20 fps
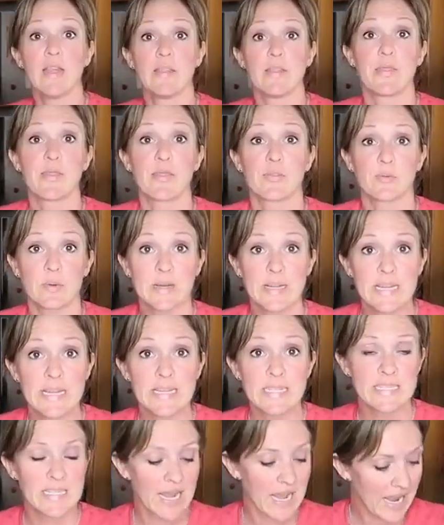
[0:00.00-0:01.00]
And
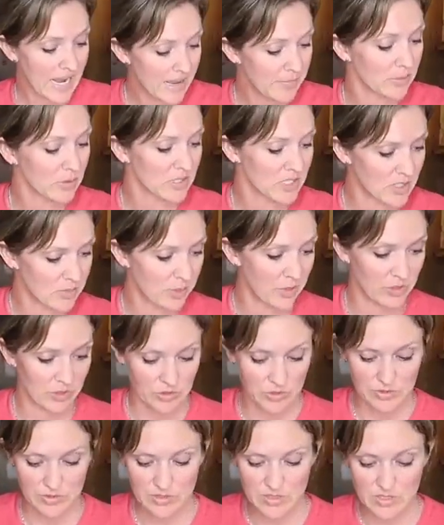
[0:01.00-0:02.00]
three
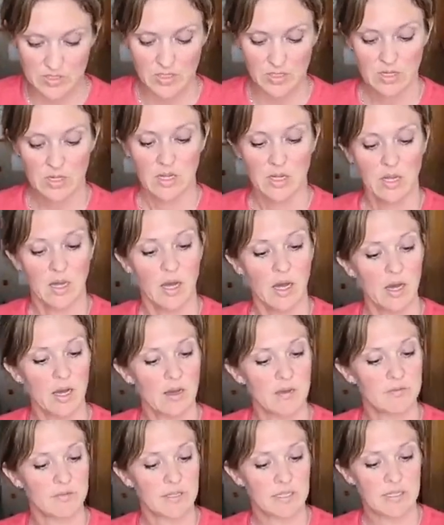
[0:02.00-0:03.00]
tablespoons
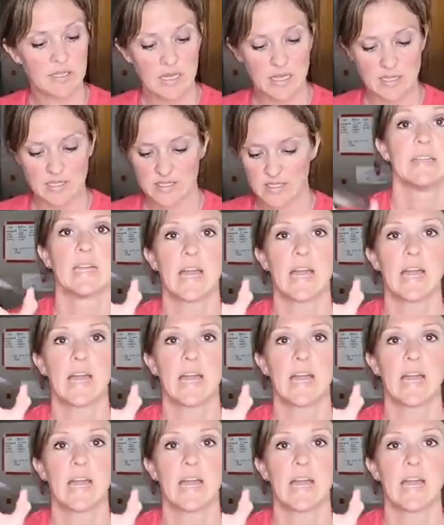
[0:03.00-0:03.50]
of yeast.